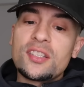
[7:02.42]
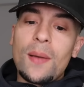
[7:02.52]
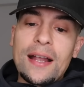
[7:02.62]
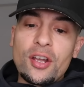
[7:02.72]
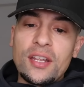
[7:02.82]

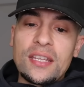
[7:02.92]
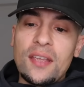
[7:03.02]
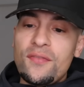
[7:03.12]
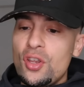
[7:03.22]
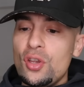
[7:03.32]
So I'm gonna
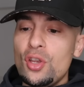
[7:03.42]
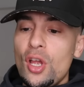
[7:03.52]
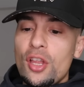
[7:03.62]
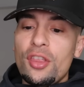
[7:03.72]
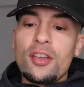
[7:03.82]
give
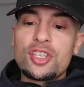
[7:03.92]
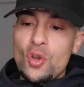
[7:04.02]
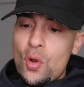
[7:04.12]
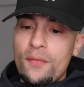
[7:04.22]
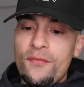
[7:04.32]
you the
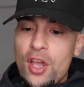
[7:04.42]
short